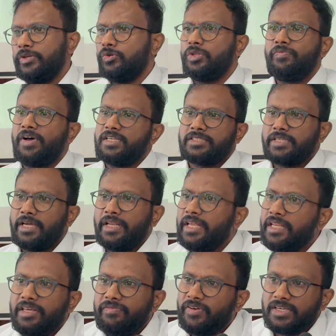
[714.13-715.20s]
do the fast scan
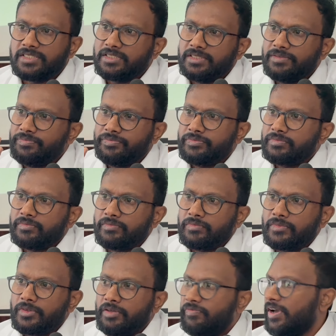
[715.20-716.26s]
and e-fast.
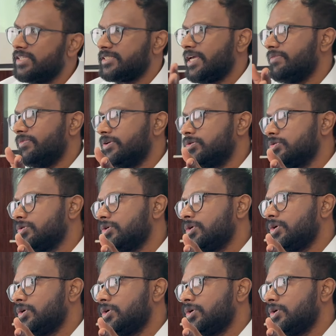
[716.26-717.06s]
Fast scan we do